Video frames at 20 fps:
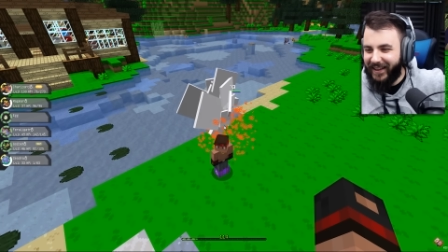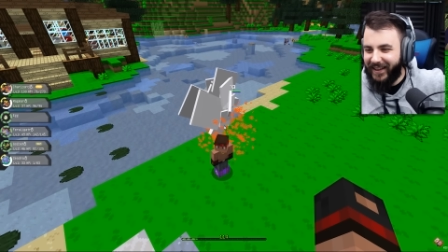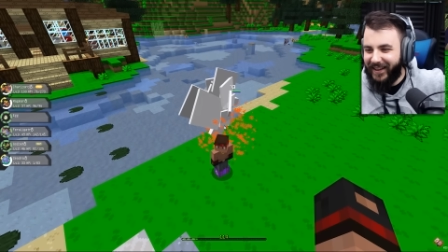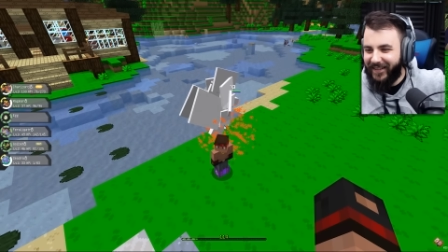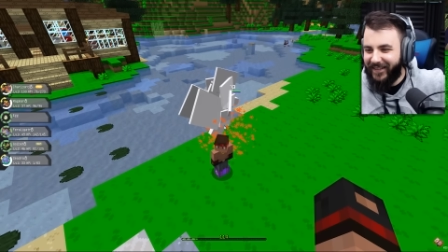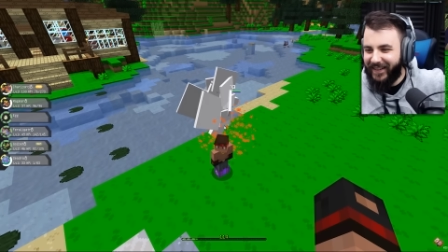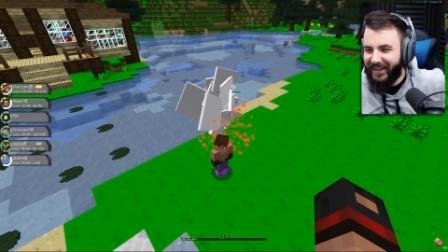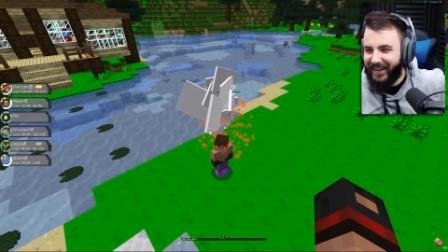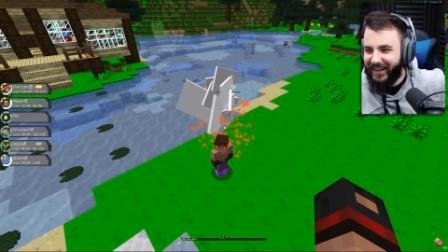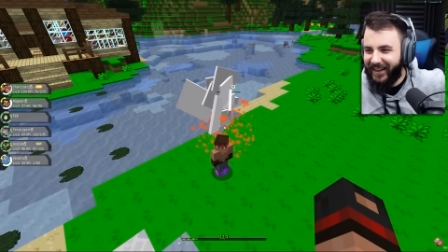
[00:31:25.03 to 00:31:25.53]

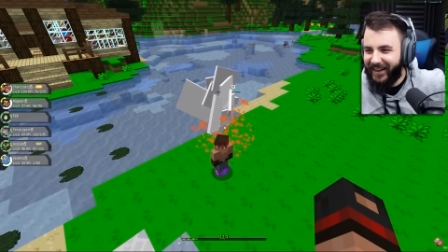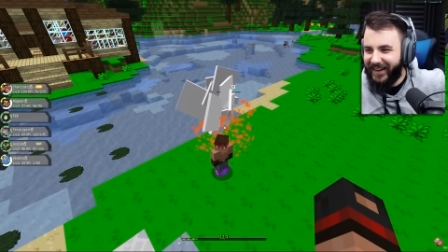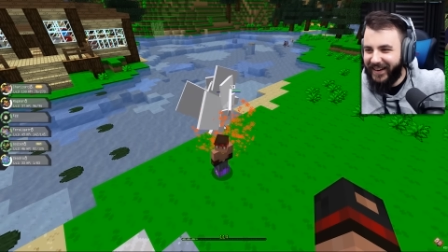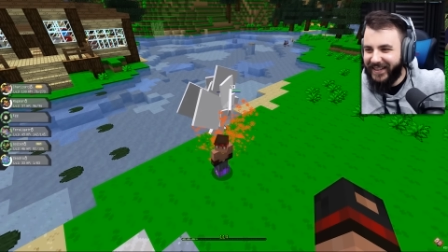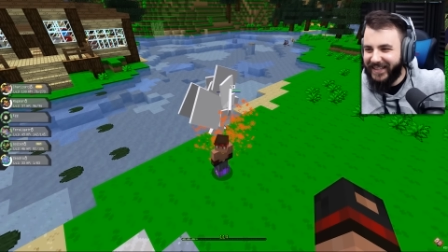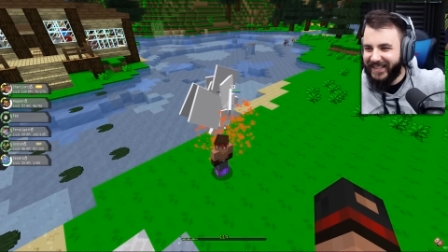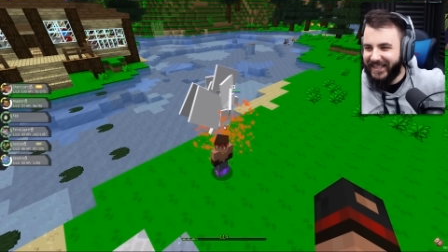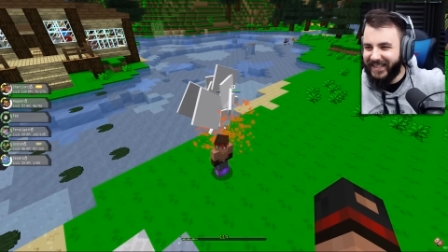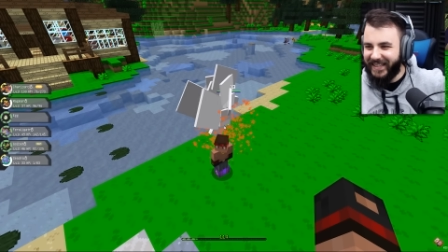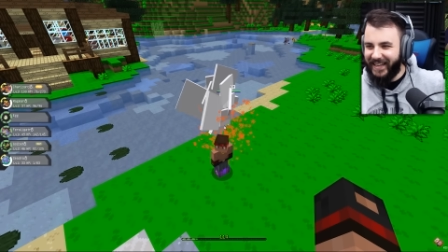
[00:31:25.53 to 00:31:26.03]
Here he
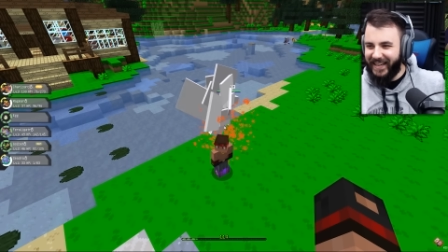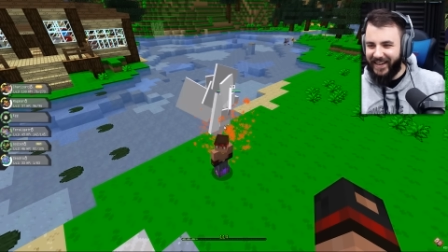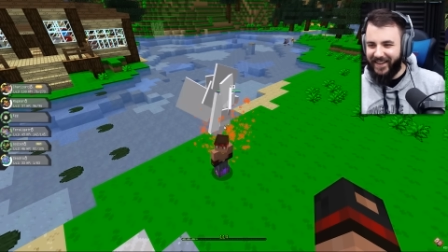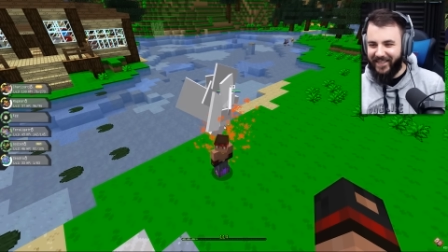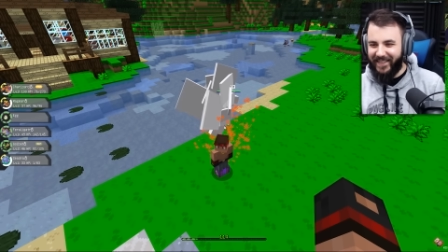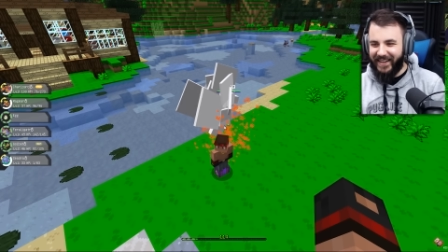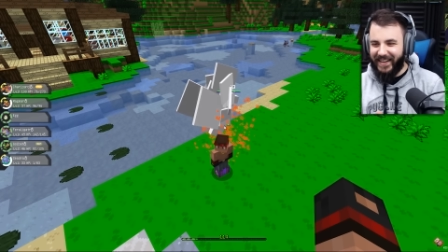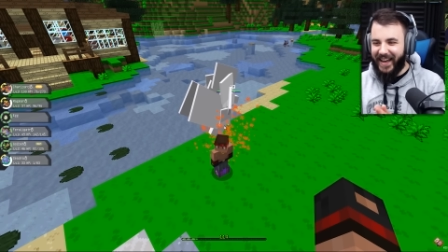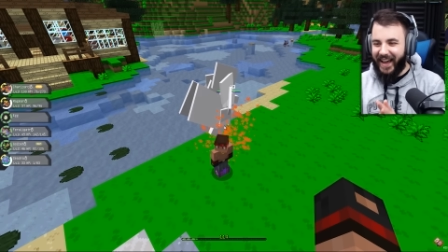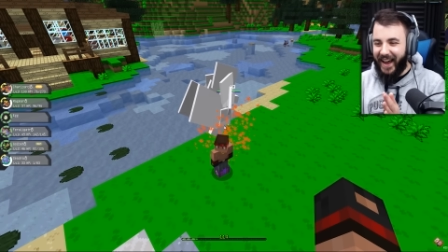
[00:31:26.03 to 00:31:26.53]
goes.
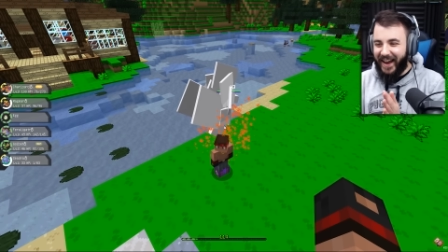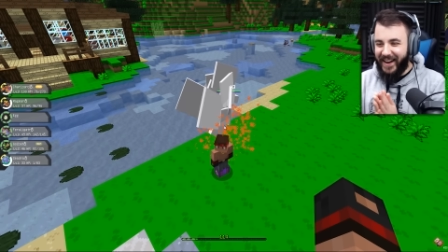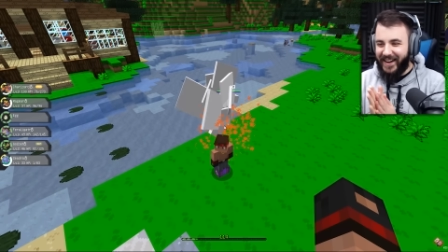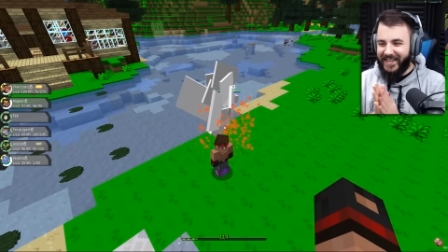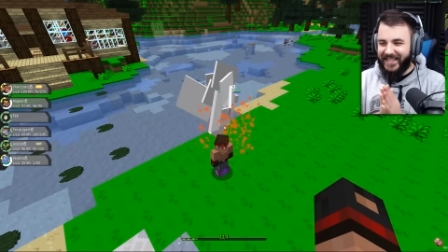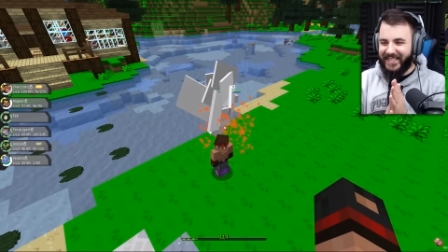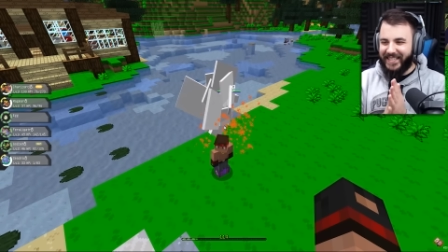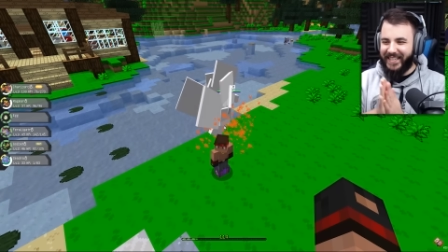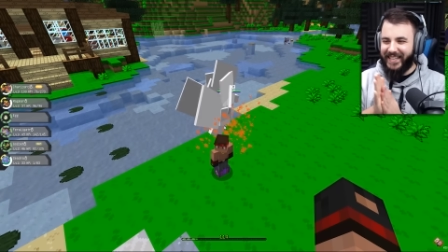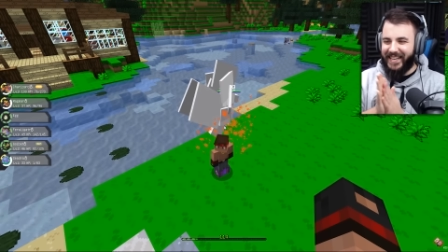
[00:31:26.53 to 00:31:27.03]
Here he
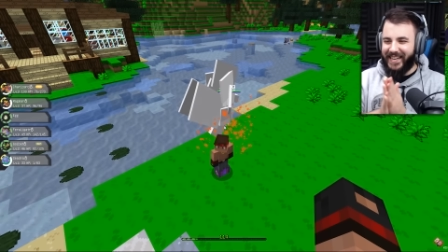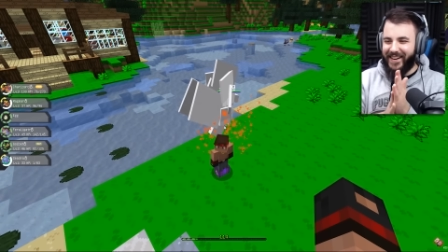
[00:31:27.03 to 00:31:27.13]
goes.